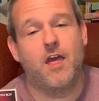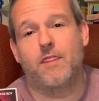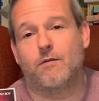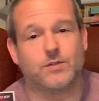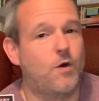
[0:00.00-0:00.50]

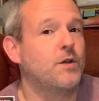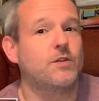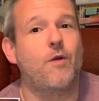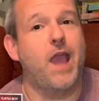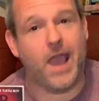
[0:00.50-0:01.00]
That was
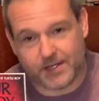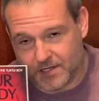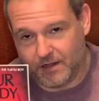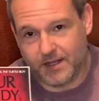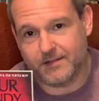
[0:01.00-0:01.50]
also
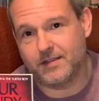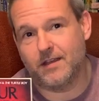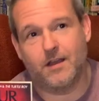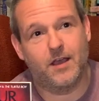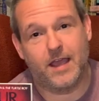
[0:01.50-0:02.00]
excellent,
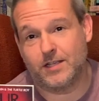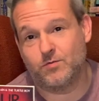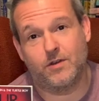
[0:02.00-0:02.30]
has